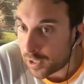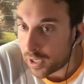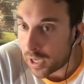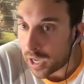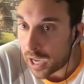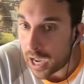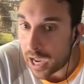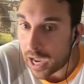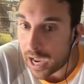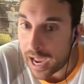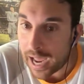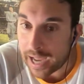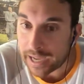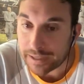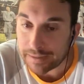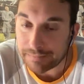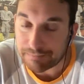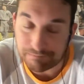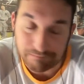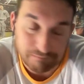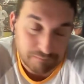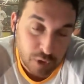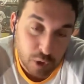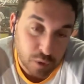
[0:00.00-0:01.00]

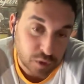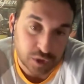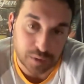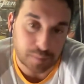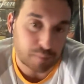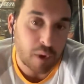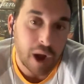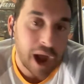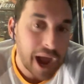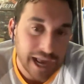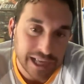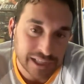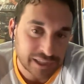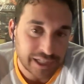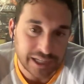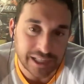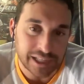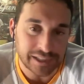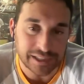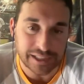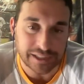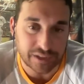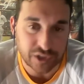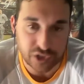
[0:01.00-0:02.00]
No surprise that
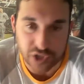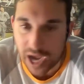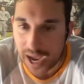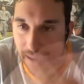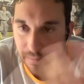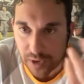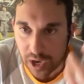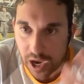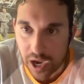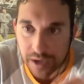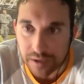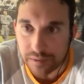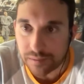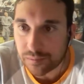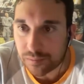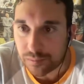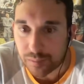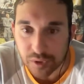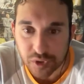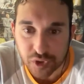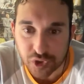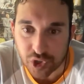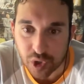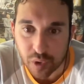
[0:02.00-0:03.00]
he doesn't get the job done,
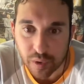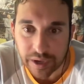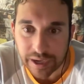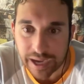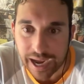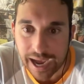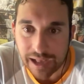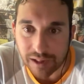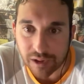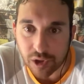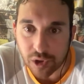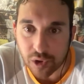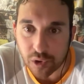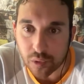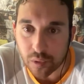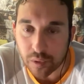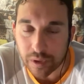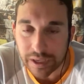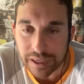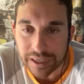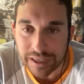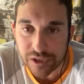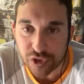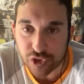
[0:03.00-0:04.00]
because Joey
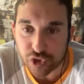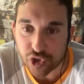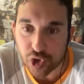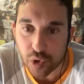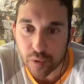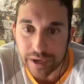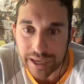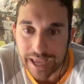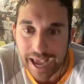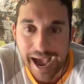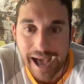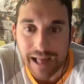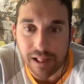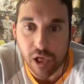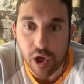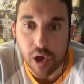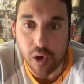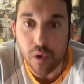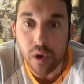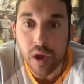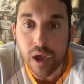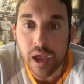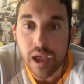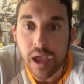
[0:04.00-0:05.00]
Gallo is Joey
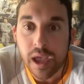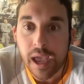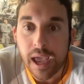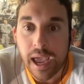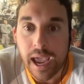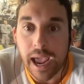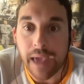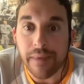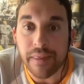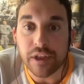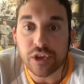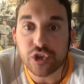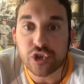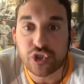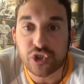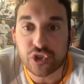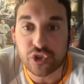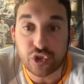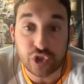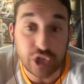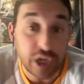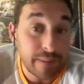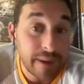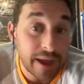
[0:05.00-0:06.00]
Gallo. And then
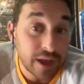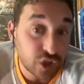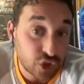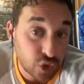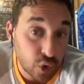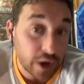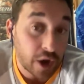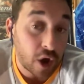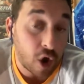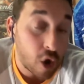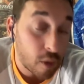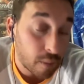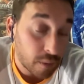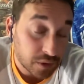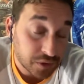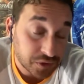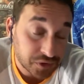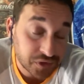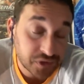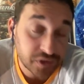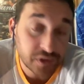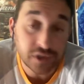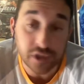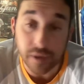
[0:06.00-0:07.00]
G-Man Choi
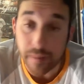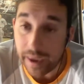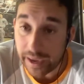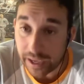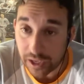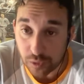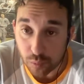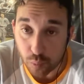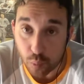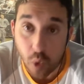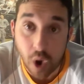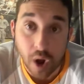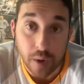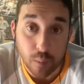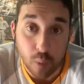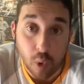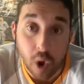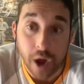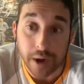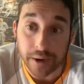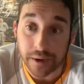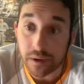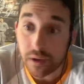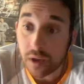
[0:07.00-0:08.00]
homers to make it
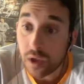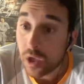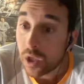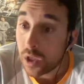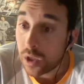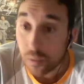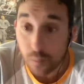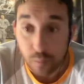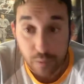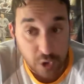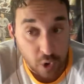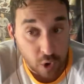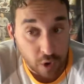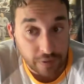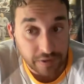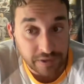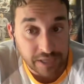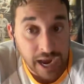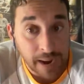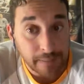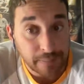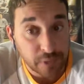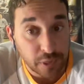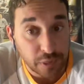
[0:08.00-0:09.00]
1-1. We go to the
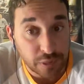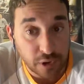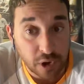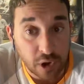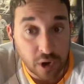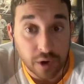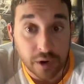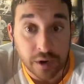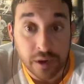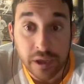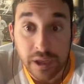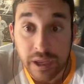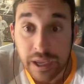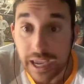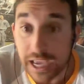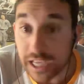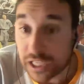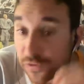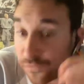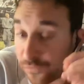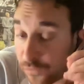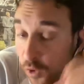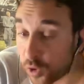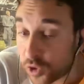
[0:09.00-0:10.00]
top of the third.
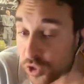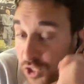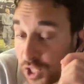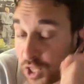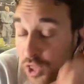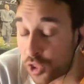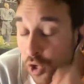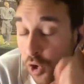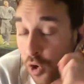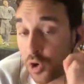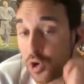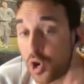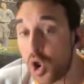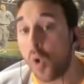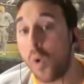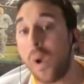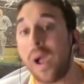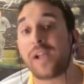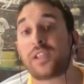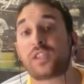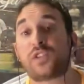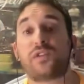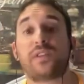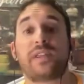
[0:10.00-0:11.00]
It's first and third, no
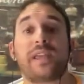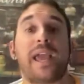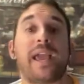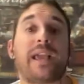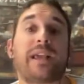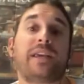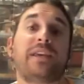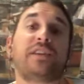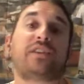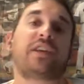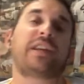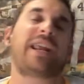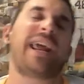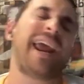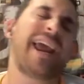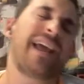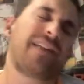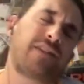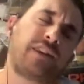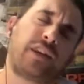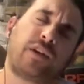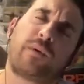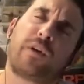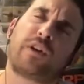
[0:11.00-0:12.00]
outs for the Yankees. And
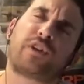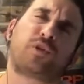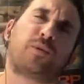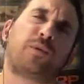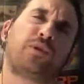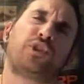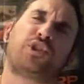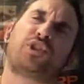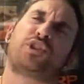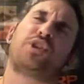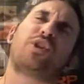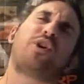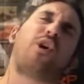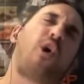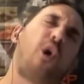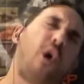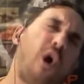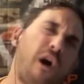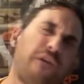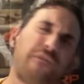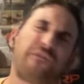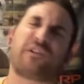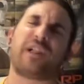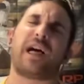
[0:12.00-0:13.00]
Anthony Rizzo with just an
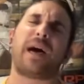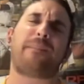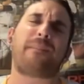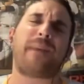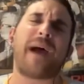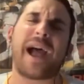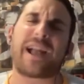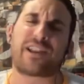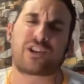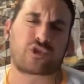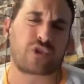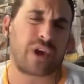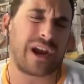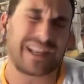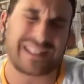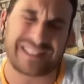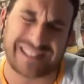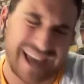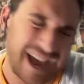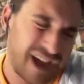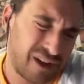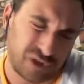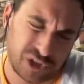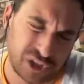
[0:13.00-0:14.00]
awful at-bat
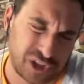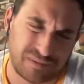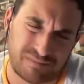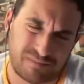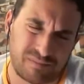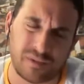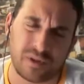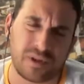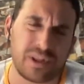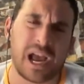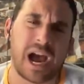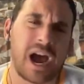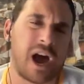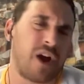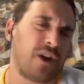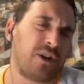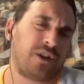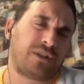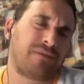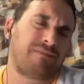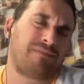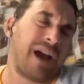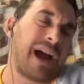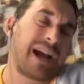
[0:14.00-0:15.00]
strikes out. Just
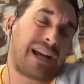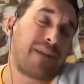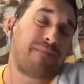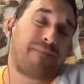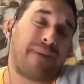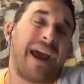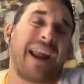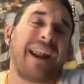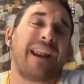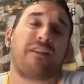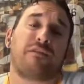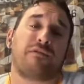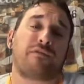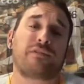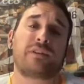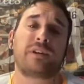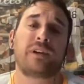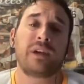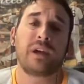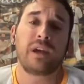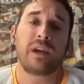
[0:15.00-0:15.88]
not competitive.